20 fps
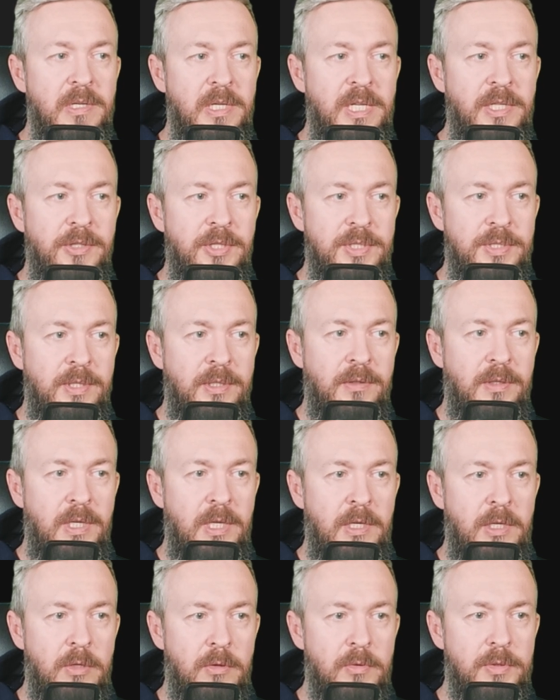are interested
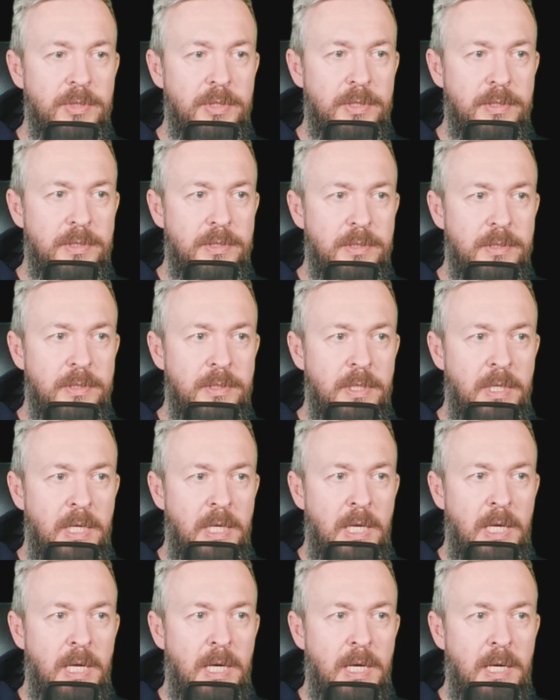in users.
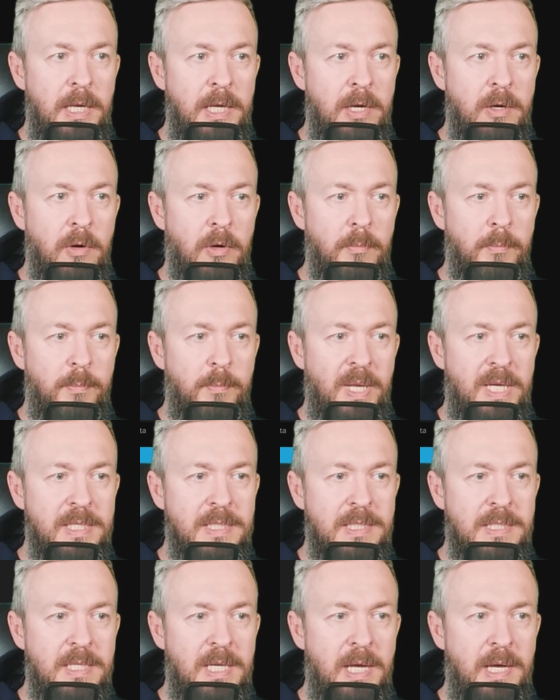Click on
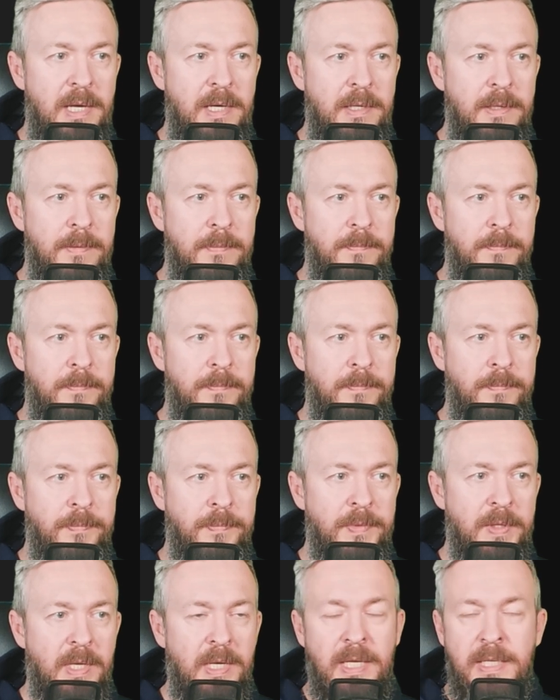plus sign.
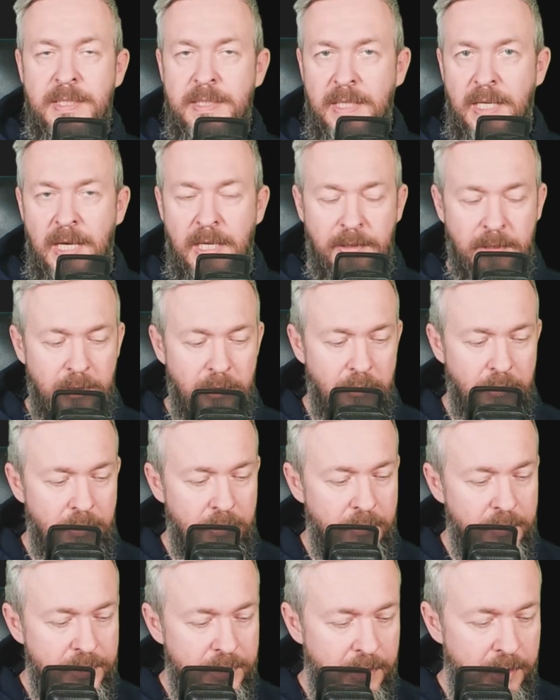Let's add a new
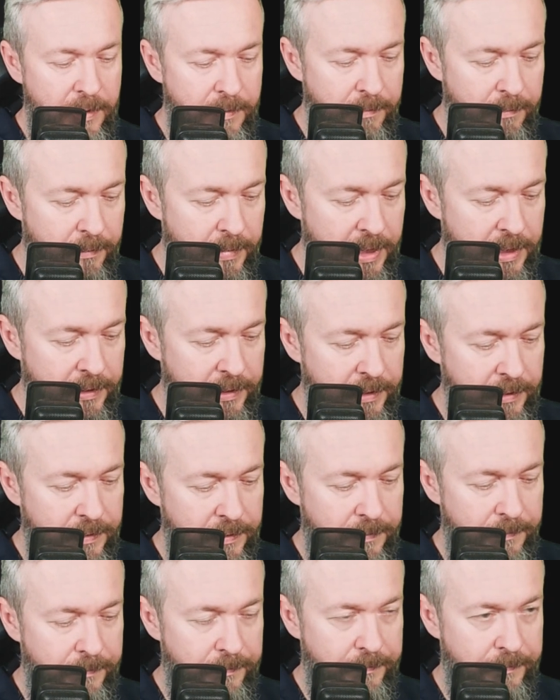user,
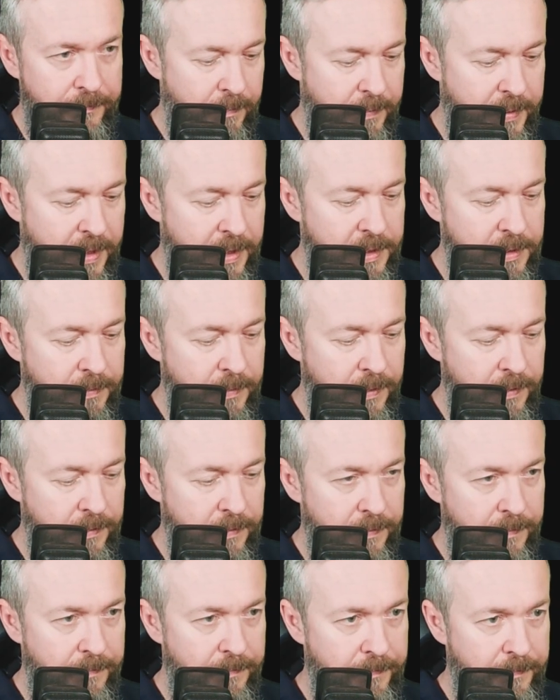bearded,
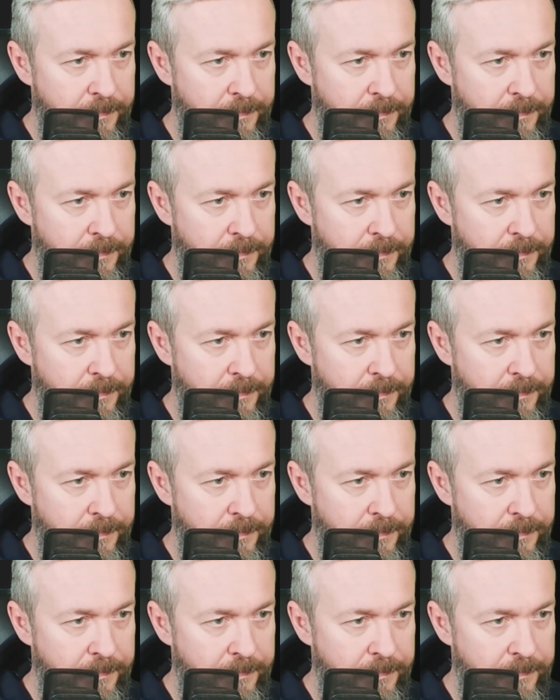password.